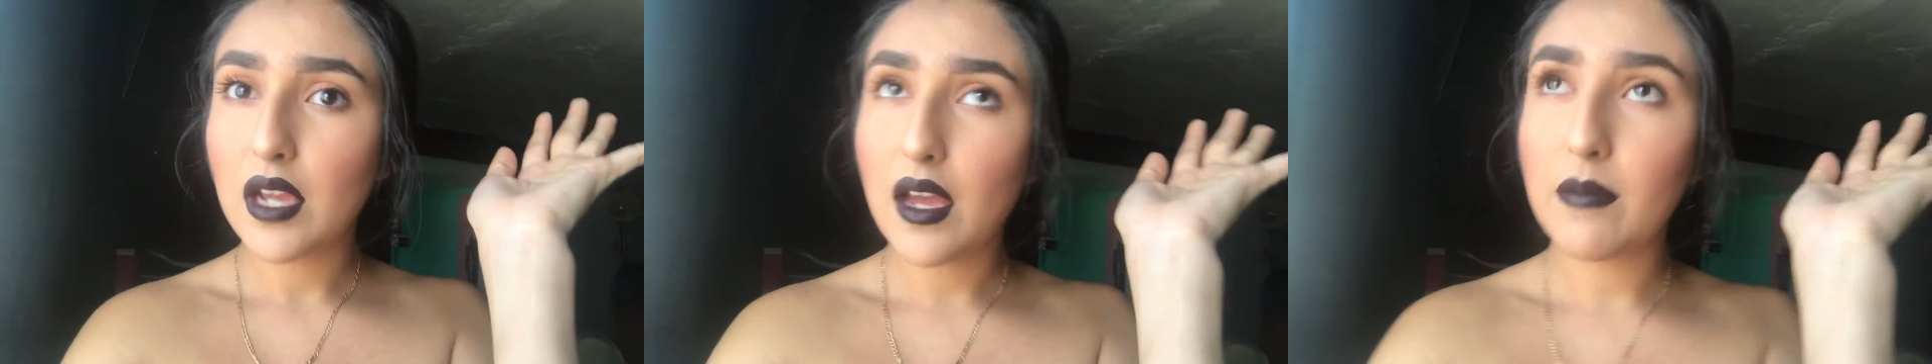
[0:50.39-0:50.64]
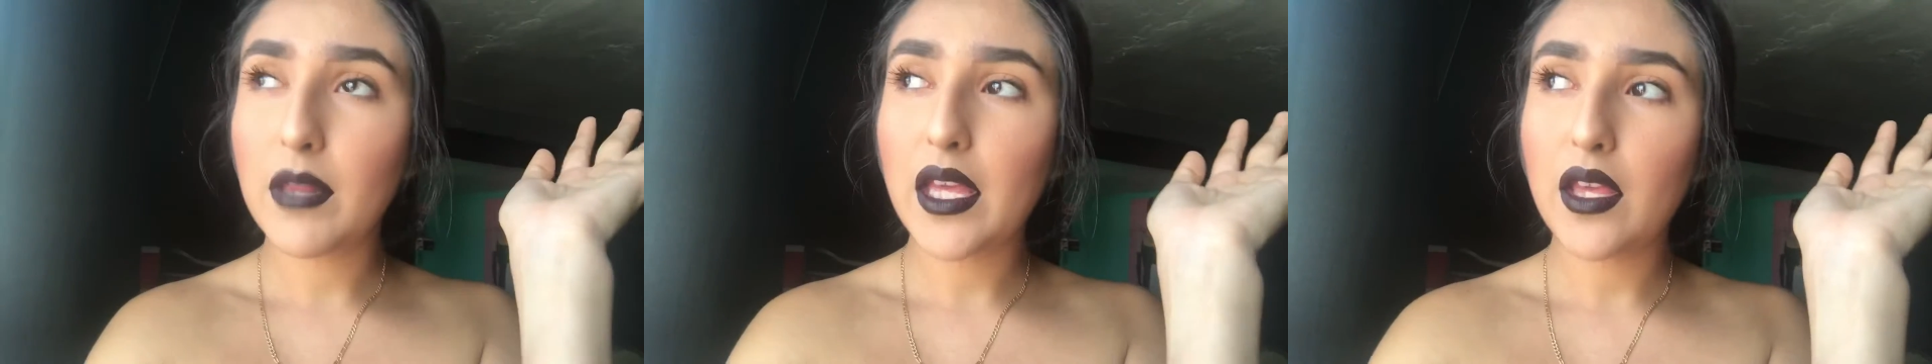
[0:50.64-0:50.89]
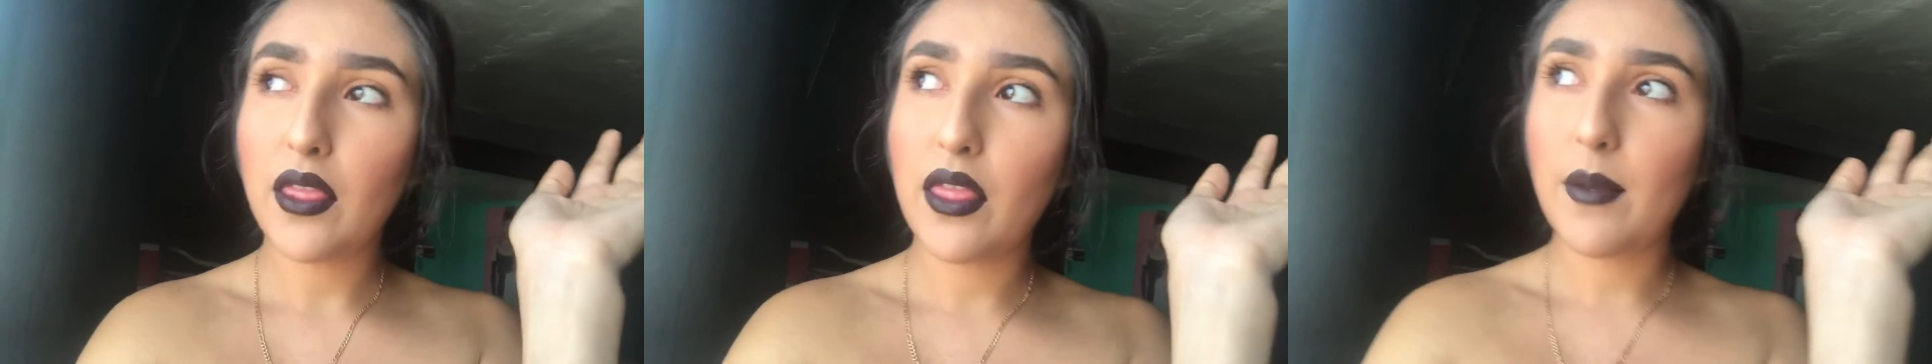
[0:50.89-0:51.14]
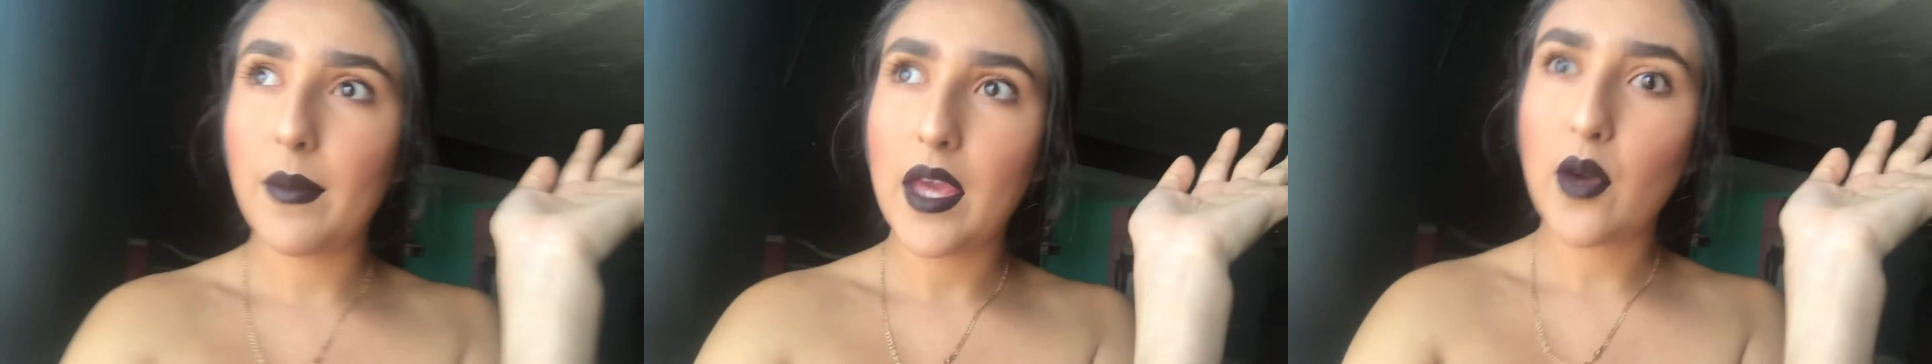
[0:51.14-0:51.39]
I'm like
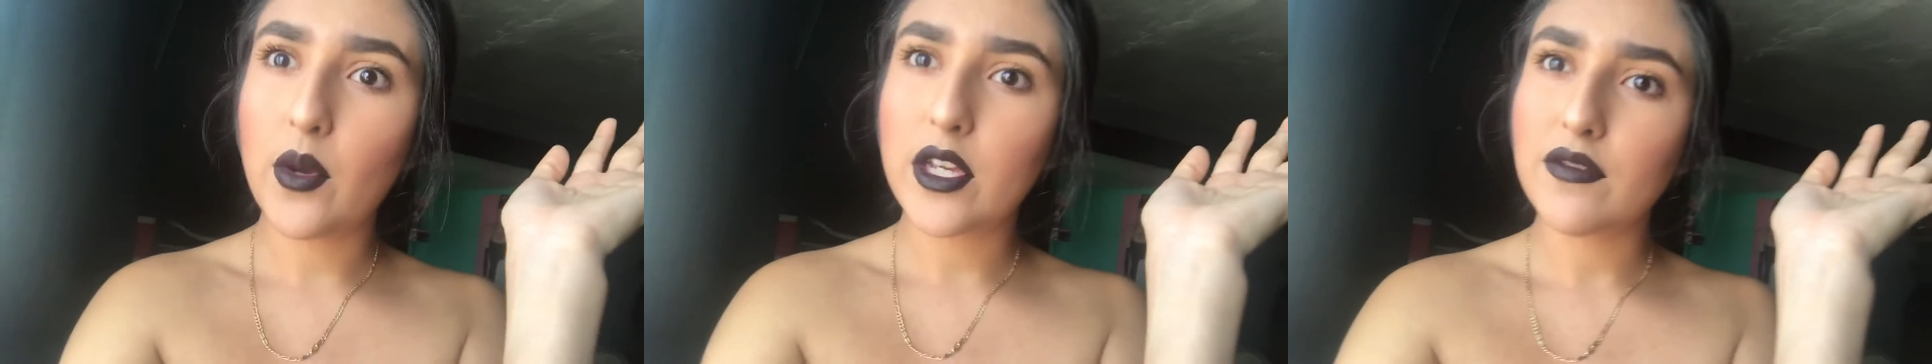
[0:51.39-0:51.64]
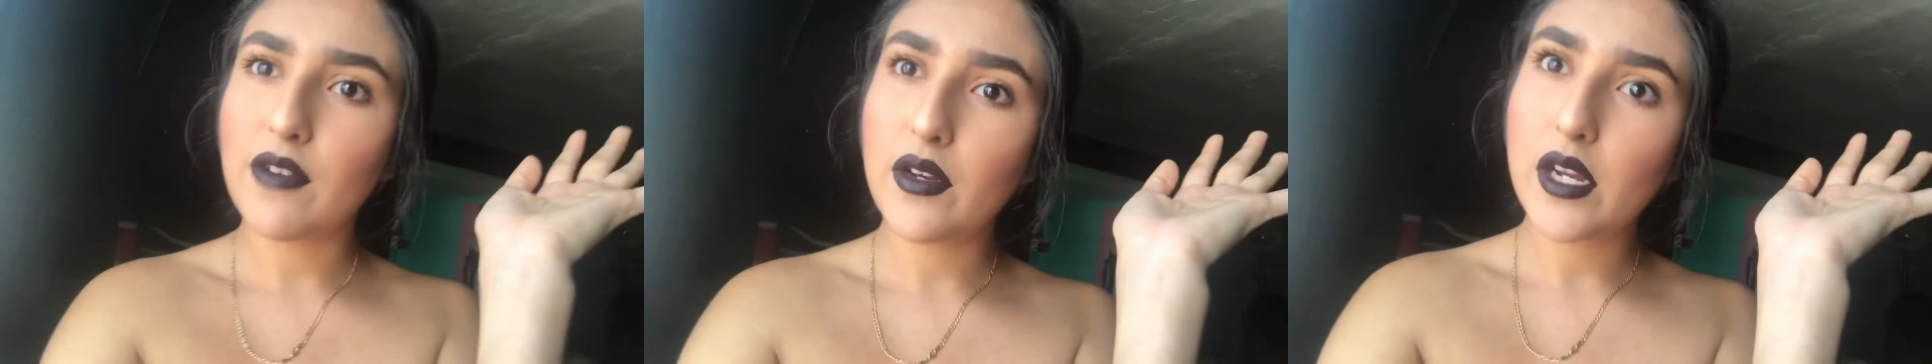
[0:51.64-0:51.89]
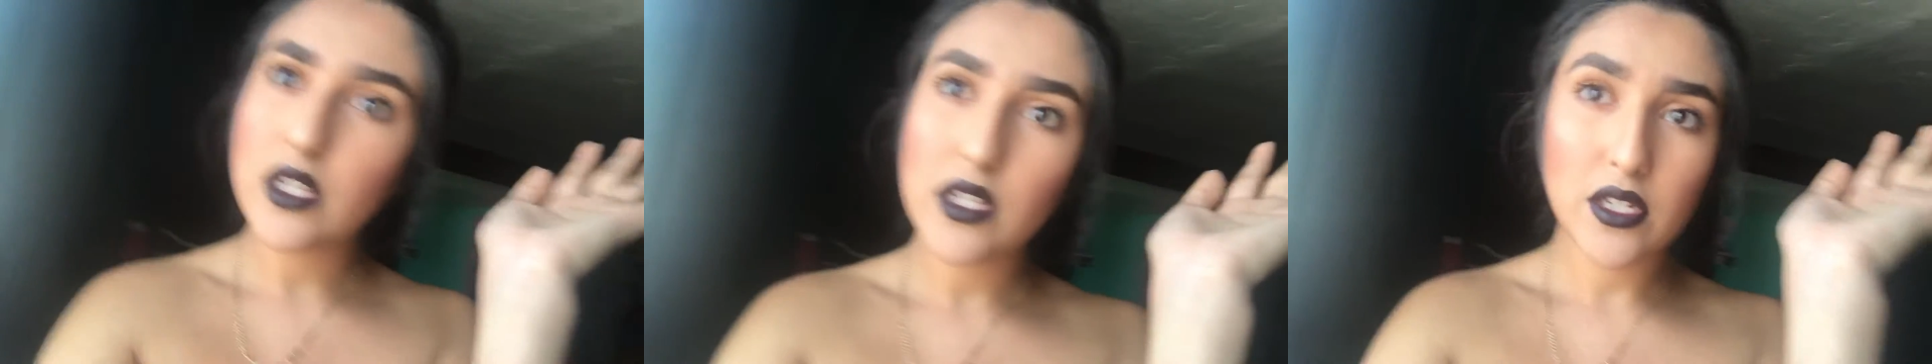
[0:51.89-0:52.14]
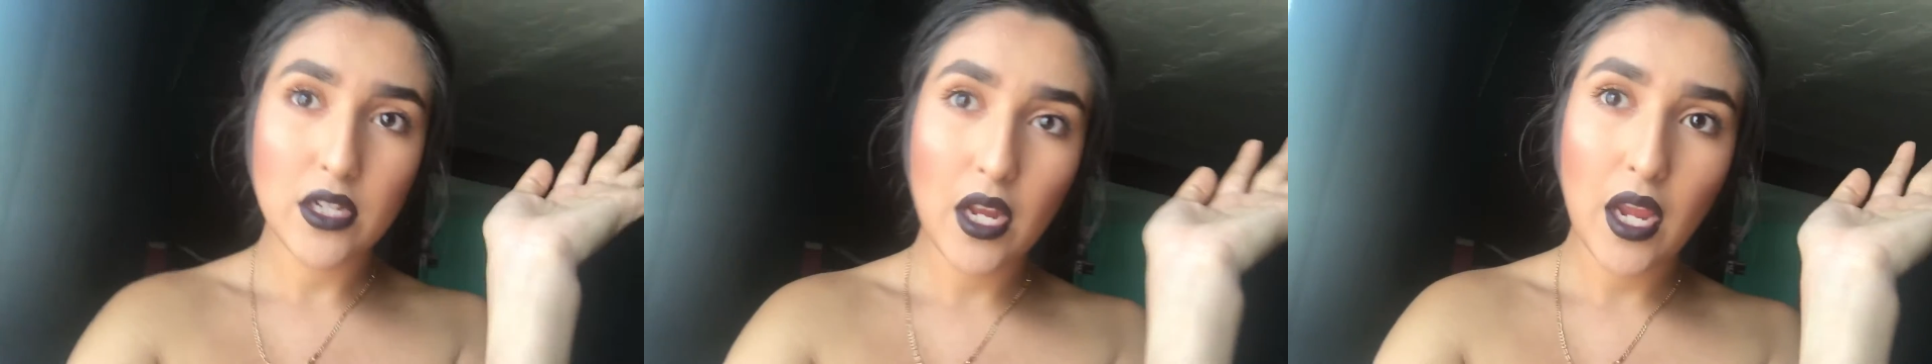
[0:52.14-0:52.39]
the Make-A-Wish
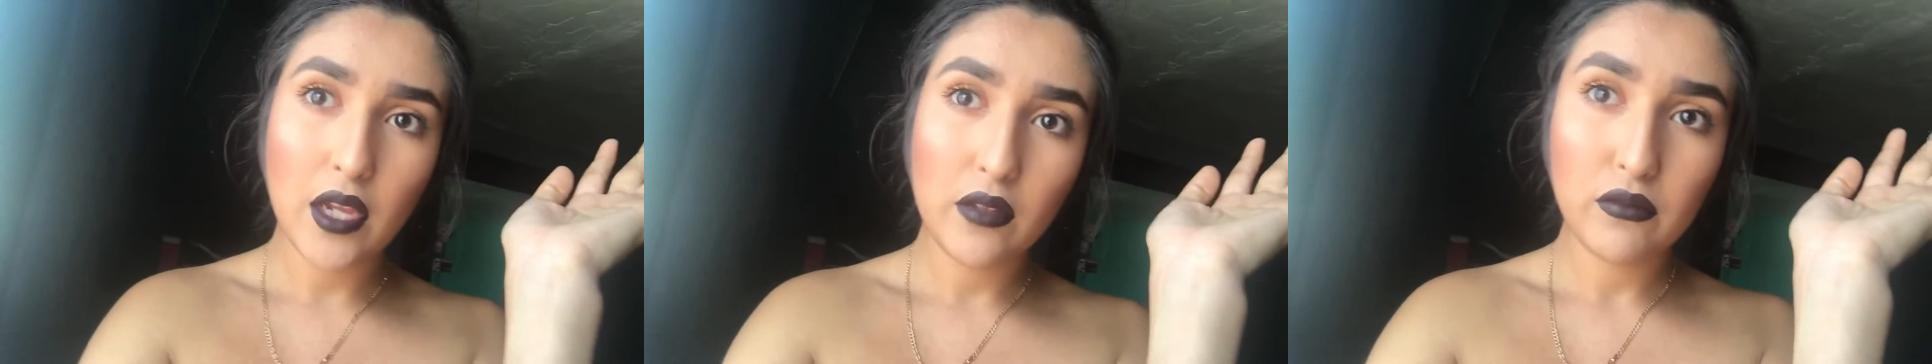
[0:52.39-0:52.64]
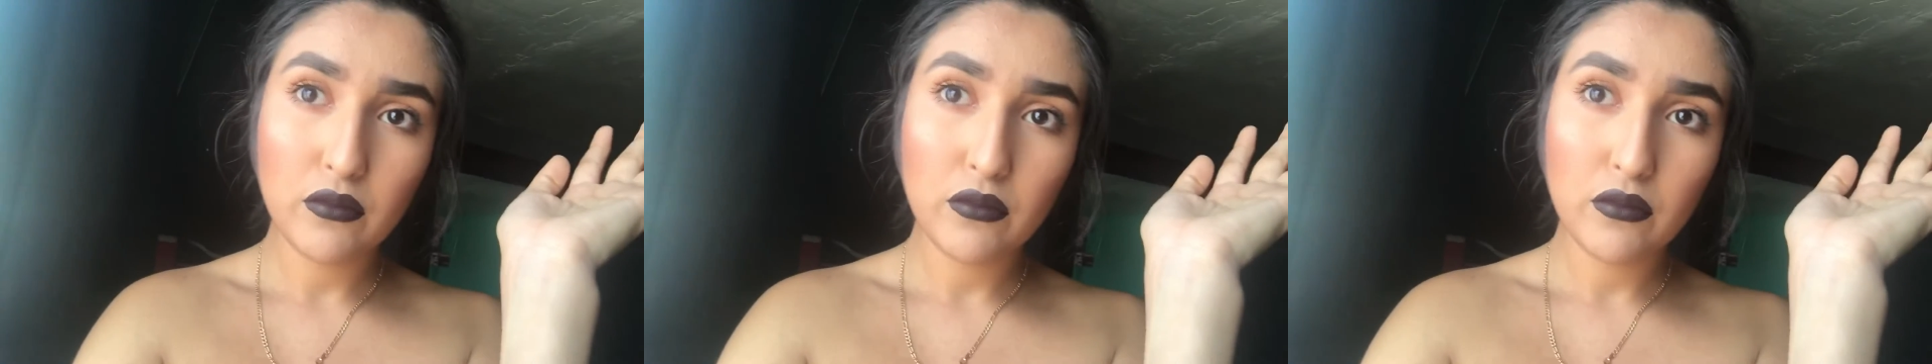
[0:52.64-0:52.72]
foundation today.